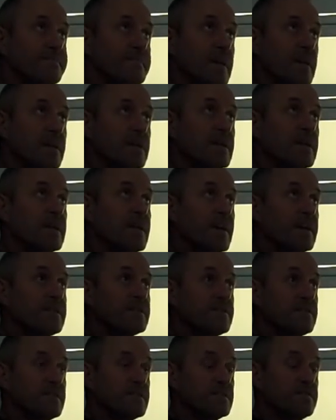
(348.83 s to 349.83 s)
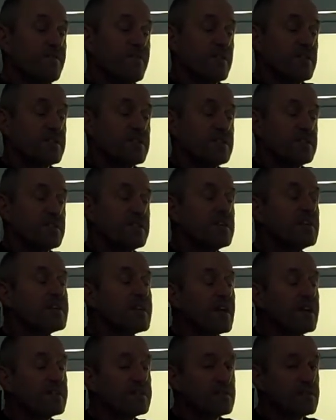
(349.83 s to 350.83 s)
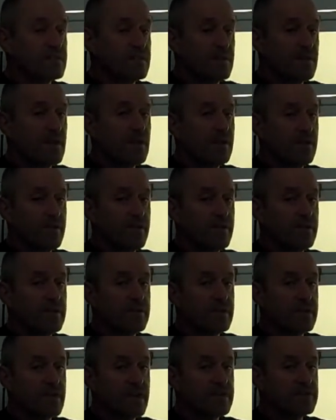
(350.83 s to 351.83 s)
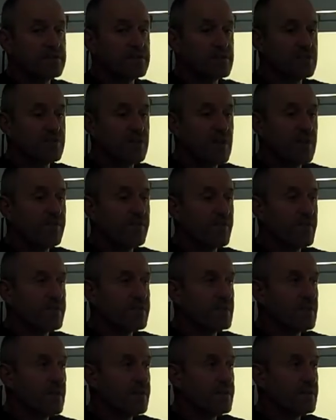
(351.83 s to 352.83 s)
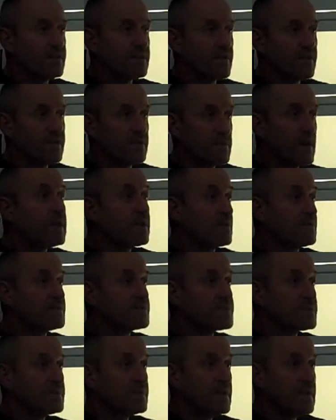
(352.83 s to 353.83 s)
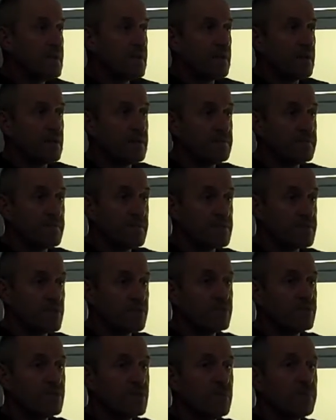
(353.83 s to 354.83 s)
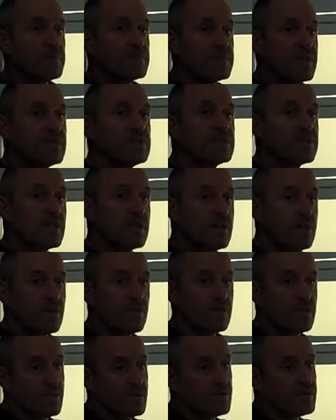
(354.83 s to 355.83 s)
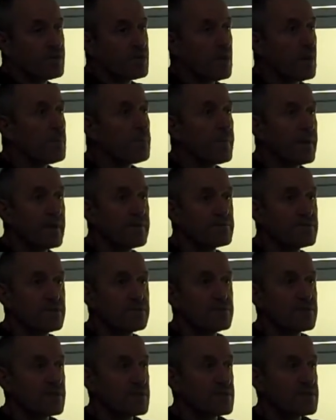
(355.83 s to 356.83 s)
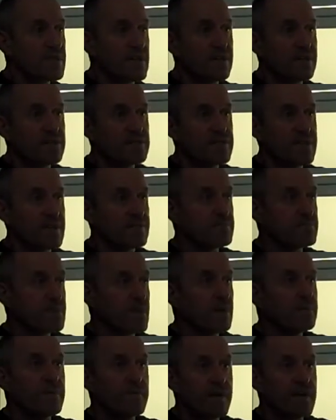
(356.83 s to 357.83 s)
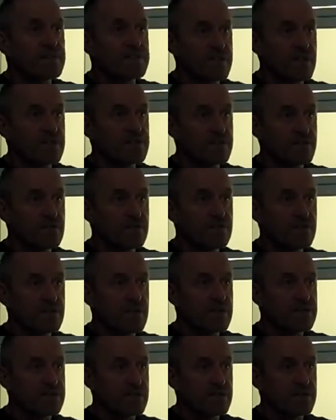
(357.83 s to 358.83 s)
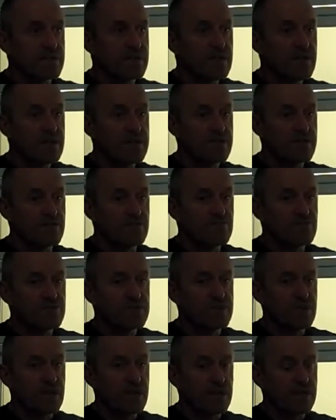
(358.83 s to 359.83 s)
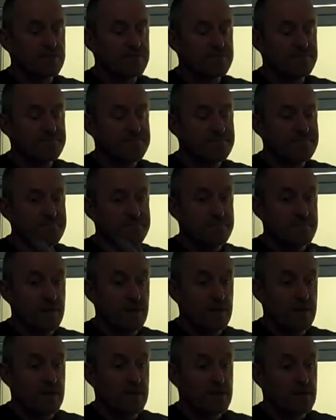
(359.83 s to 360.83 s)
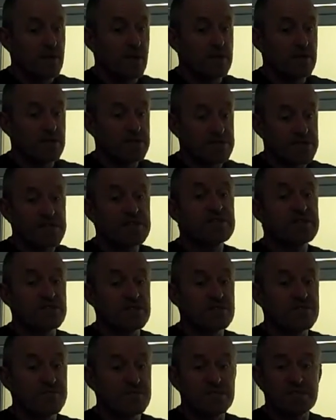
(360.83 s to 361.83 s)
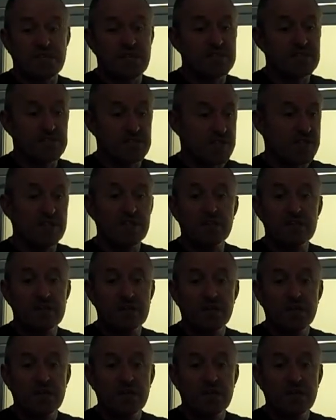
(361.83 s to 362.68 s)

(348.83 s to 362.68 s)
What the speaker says: indicate, these fluorescence indicators, there are other indicators around for other metals, and so you could potentially look at other compounds using exactly the same type of assay. So you could actually use sensors for, say, zinc